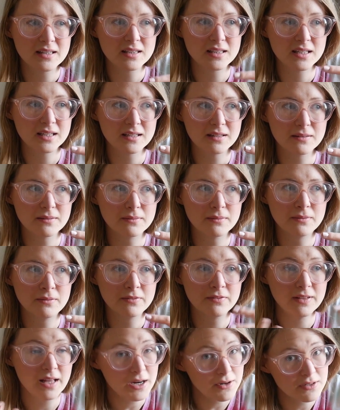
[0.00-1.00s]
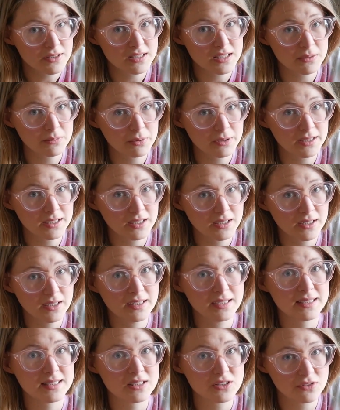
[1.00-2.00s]
the flowers look pretty
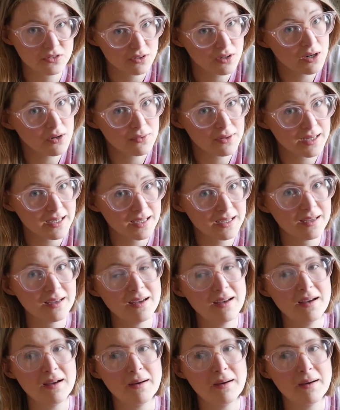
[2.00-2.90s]
good and it's growing,